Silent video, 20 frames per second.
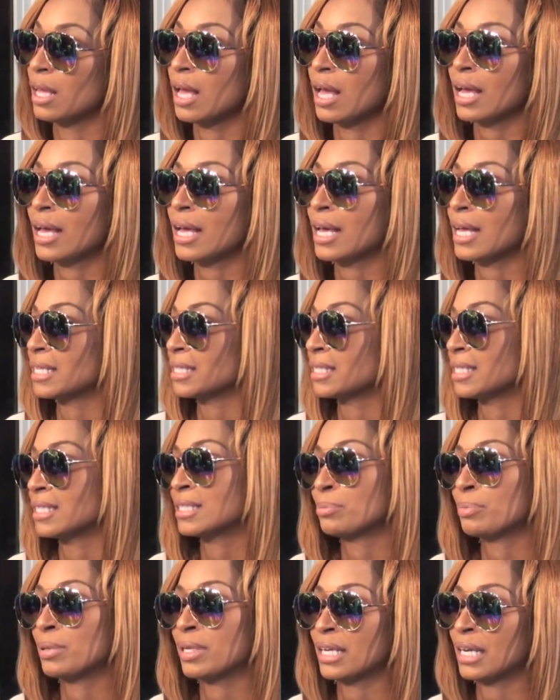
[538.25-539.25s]
Because
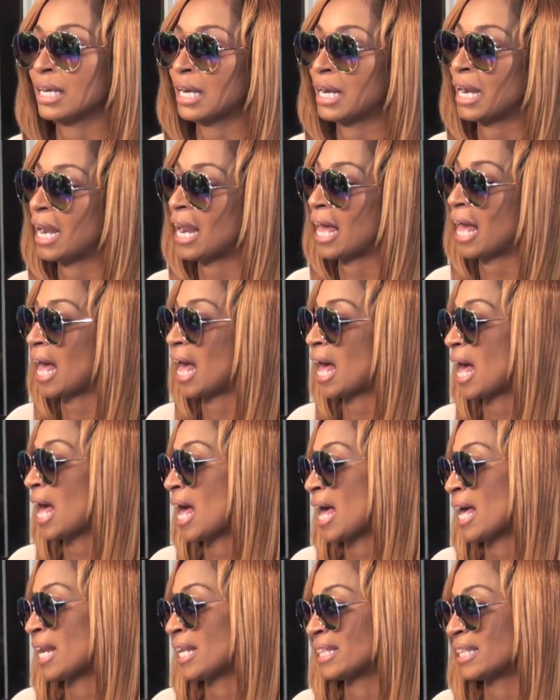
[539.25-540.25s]
there's been a
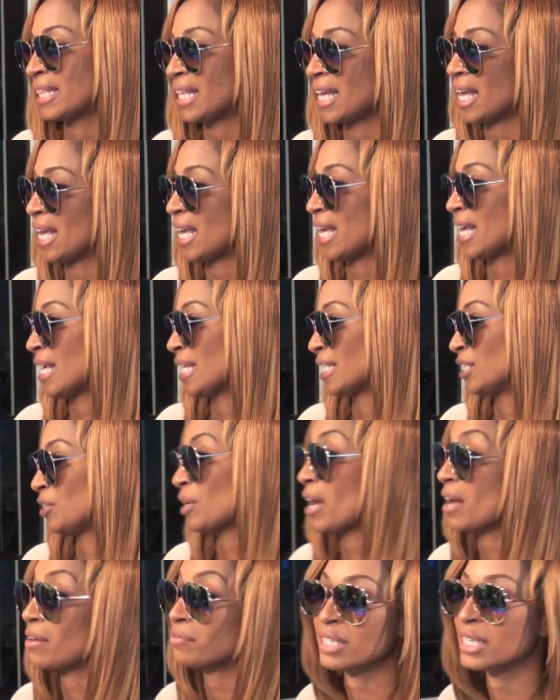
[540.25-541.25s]
lot of things.
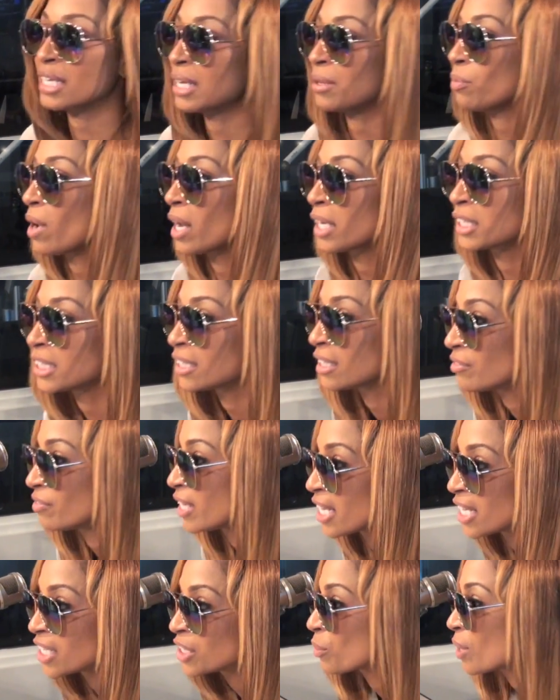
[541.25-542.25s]
You have to keep watching
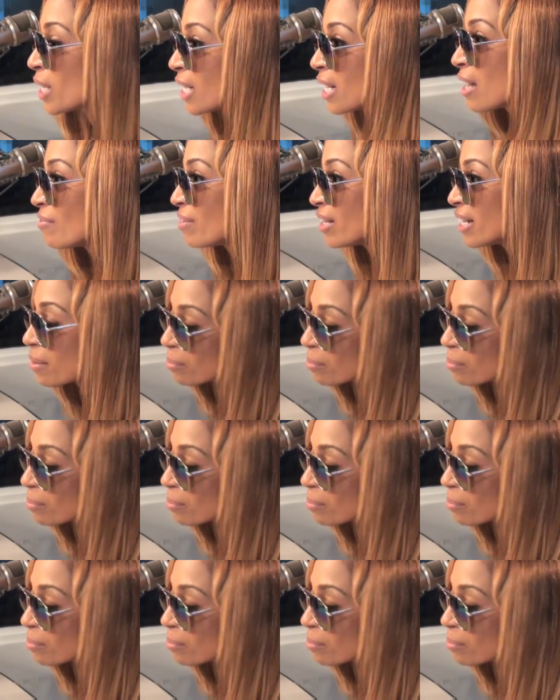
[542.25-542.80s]
VH1 Love and